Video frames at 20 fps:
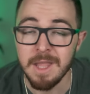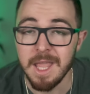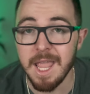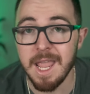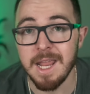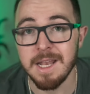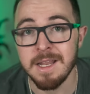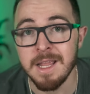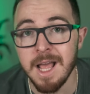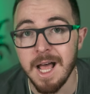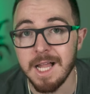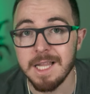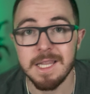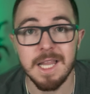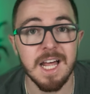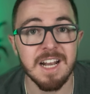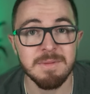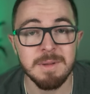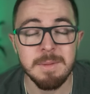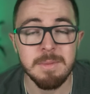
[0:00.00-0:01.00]
and a
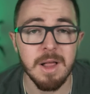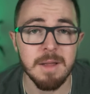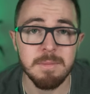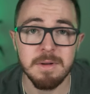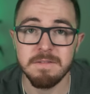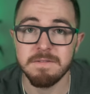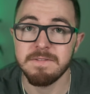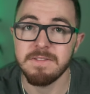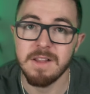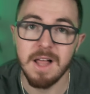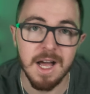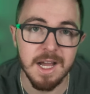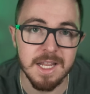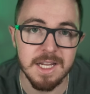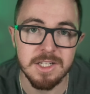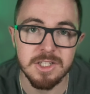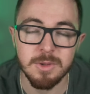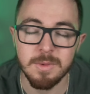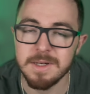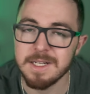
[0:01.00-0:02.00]
lot of people have been
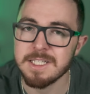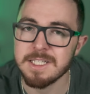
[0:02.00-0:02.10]
flocking to it,